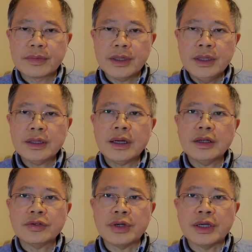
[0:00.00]
In
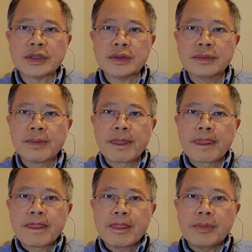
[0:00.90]
contrast,
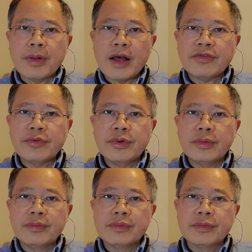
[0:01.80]
the
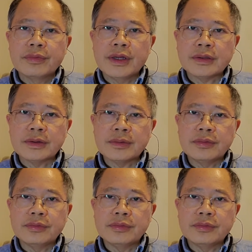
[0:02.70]
platform that the